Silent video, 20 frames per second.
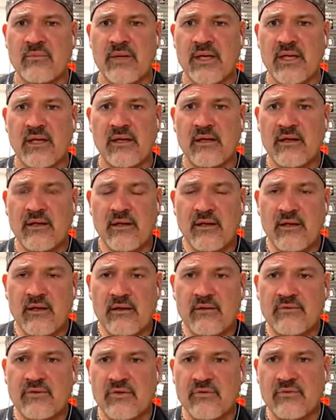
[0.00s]
me,
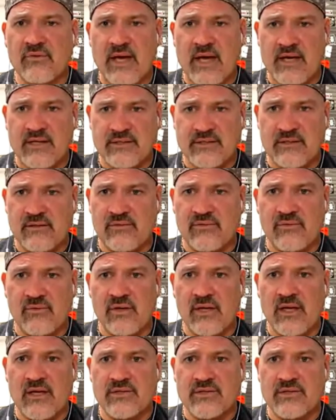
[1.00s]
2003.